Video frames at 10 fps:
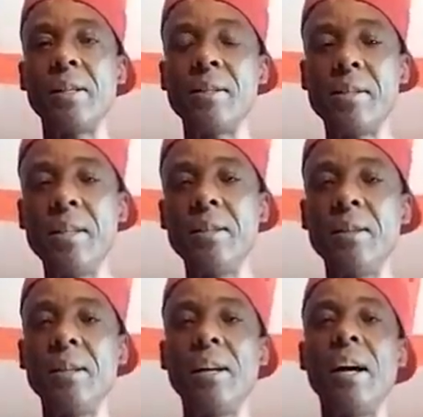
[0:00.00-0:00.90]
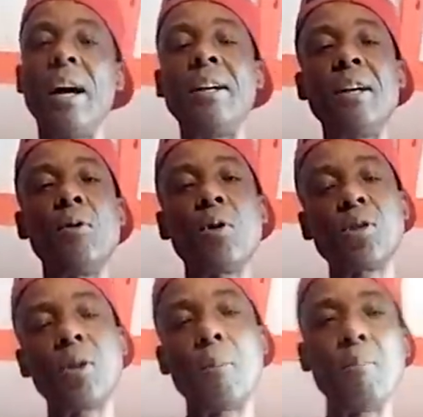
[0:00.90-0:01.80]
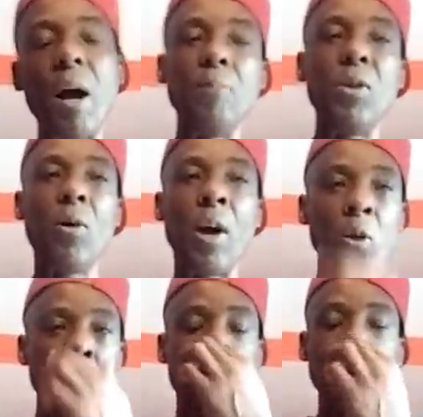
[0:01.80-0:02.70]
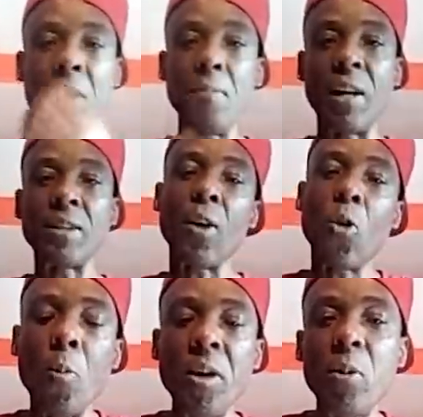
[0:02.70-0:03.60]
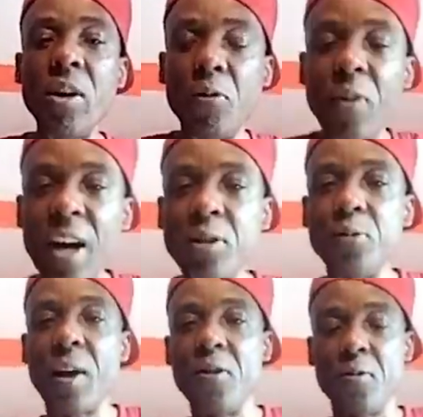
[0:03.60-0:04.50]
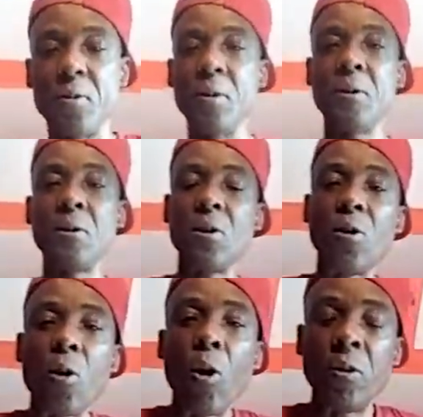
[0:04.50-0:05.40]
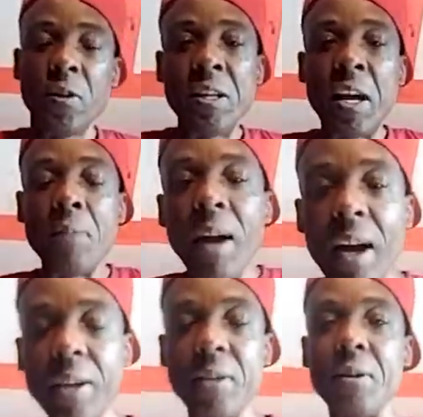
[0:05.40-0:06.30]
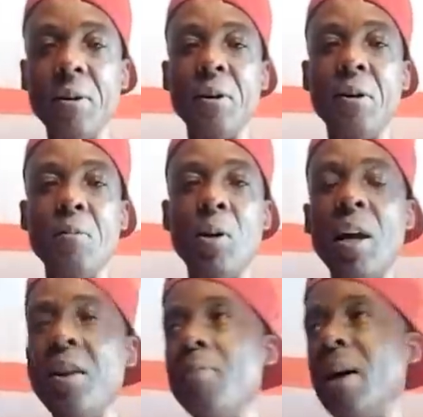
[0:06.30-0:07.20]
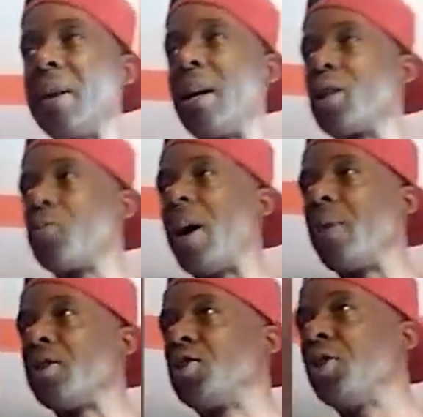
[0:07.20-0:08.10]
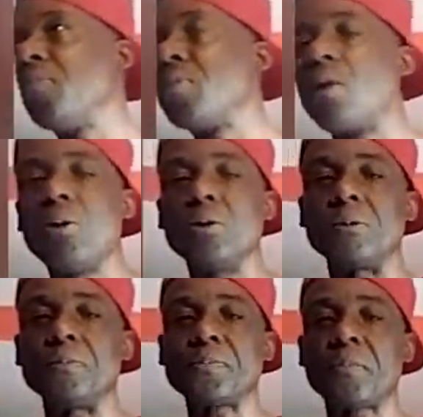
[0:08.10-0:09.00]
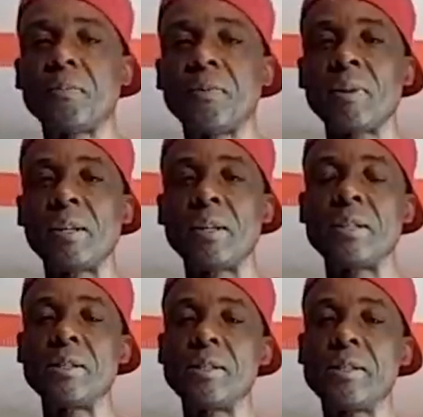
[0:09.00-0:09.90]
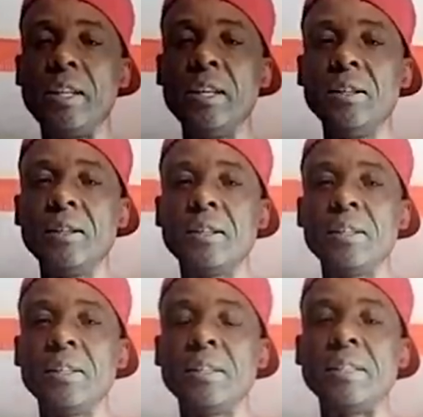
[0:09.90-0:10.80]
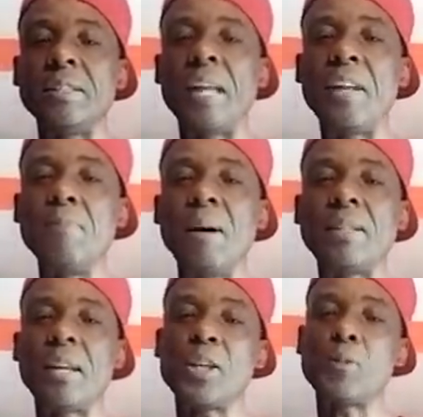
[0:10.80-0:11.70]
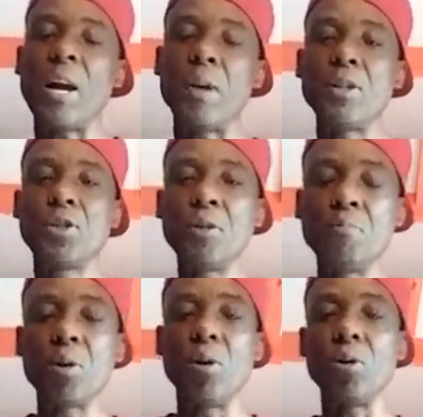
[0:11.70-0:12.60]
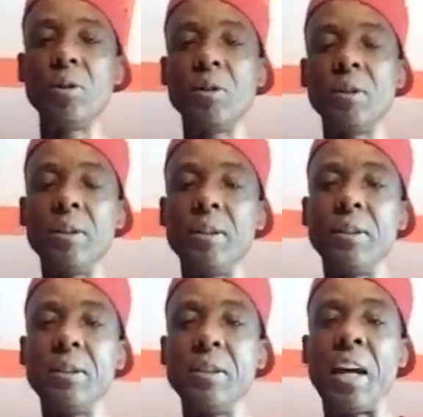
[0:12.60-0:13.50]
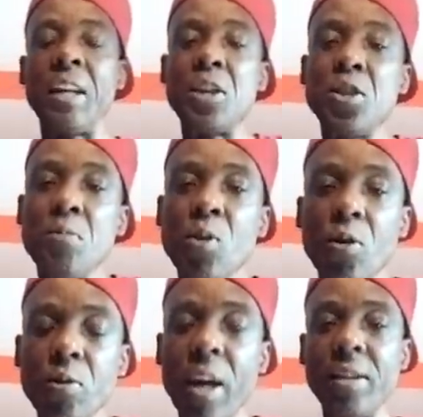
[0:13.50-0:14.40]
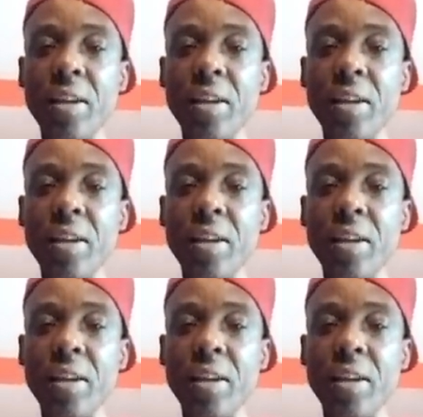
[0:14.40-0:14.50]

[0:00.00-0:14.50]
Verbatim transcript: See? And then we go some bam now and you them Danny Banton coming there with a 45 gun in him hand. But Danny Banton has with Jim Brown. Mm-hmm. Seen? Danny Banton has with Jim Brown and a Jim Brown right